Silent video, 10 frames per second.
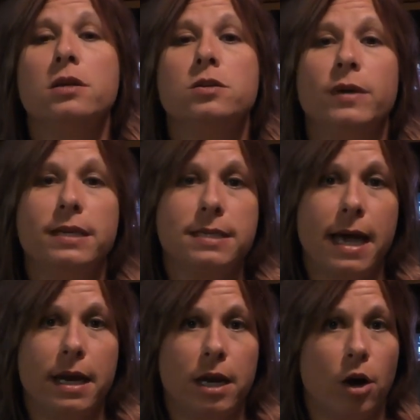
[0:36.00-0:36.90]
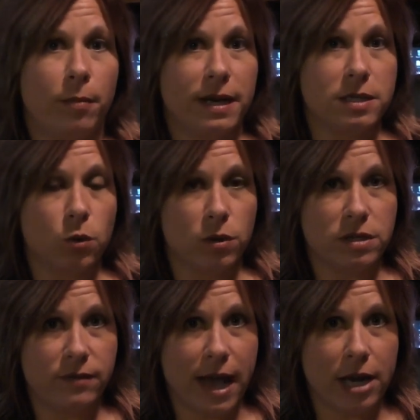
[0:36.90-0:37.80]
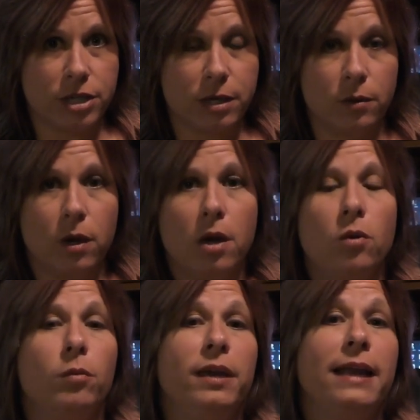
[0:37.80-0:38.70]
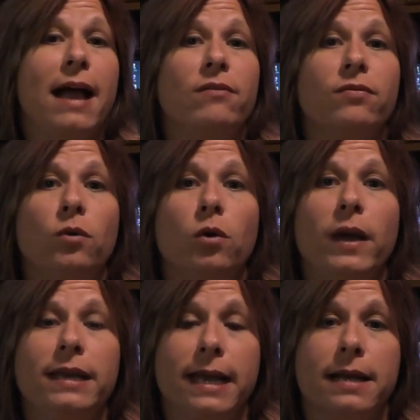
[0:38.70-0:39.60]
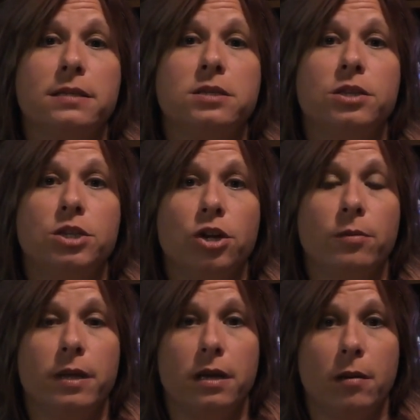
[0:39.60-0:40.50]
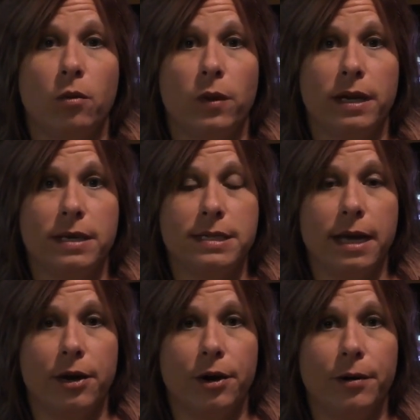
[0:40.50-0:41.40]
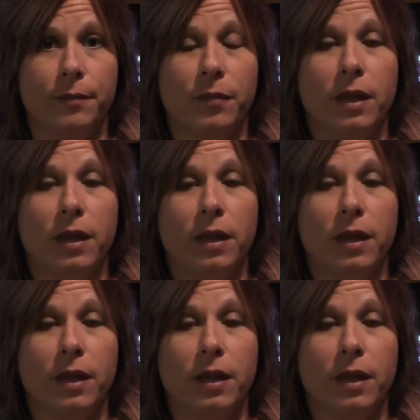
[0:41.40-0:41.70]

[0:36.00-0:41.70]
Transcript: So we decided our best course of action would be to have a four way dance to determine the number one contender.